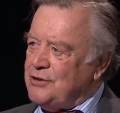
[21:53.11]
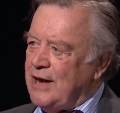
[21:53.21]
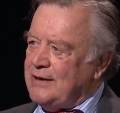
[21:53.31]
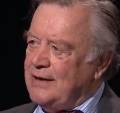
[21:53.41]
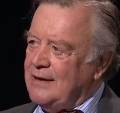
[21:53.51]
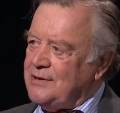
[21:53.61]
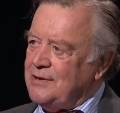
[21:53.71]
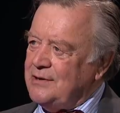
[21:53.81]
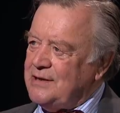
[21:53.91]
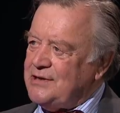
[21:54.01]
techniques
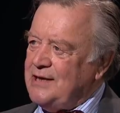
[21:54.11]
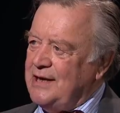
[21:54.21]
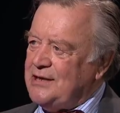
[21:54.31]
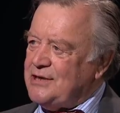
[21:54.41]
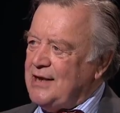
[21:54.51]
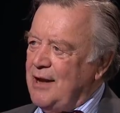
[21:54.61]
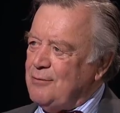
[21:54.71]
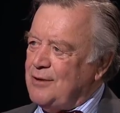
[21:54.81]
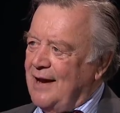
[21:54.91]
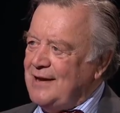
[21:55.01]
and this silly
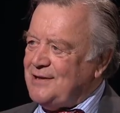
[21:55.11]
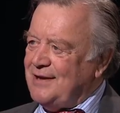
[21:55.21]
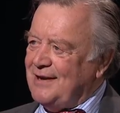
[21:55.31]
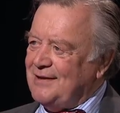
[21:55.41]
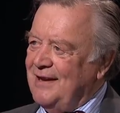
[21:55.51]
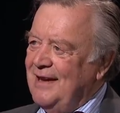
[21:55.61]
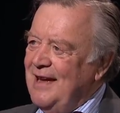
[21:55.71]
sloganising and the